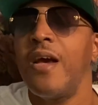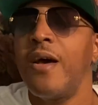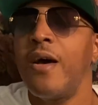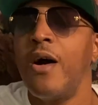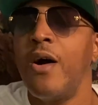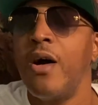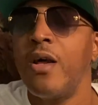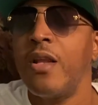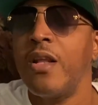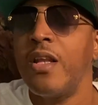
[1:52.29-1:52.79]

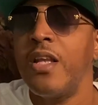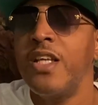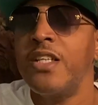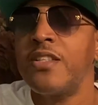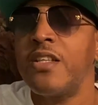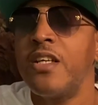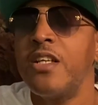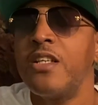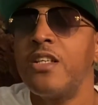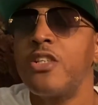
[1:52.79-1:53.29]
Uh, the links
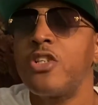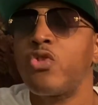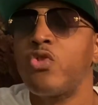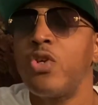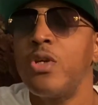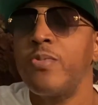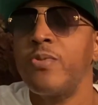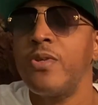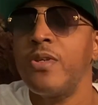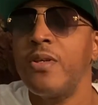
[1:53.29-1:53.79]
are in the
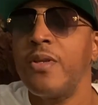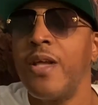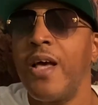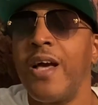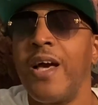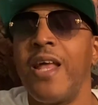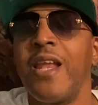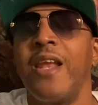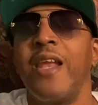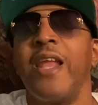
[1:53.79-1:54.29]
description. I
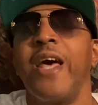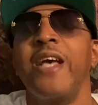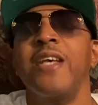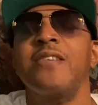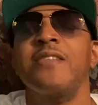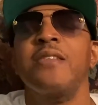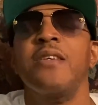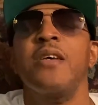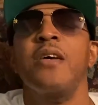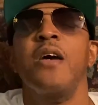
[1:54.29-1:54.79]
got a
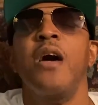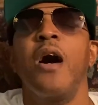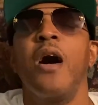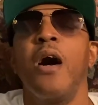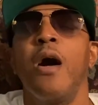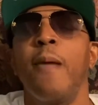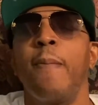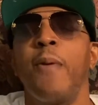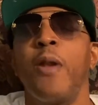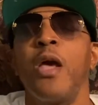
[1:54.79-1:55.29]
nice
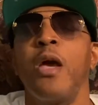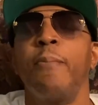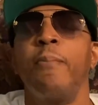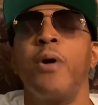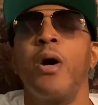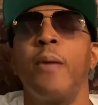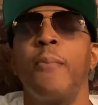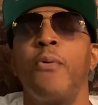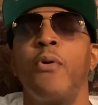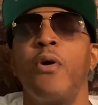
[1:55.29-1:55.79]
uh, player
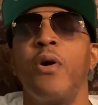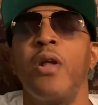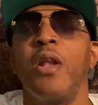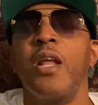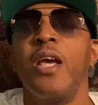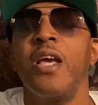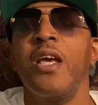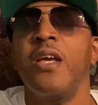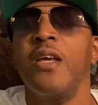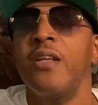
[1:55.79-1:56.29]
pop
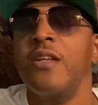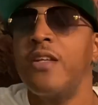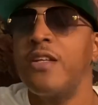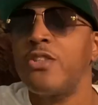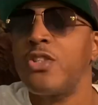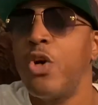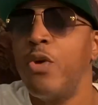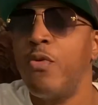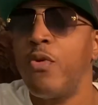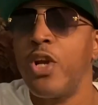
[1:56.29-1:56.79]
parlay
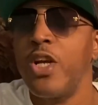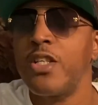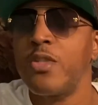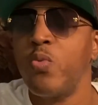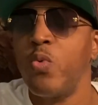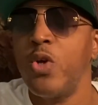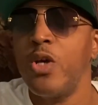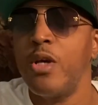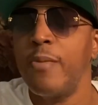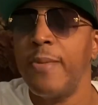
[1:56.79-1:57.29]
that's over there as
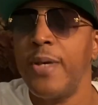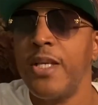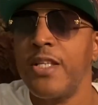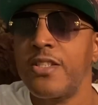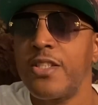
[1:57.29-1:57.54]
well, man.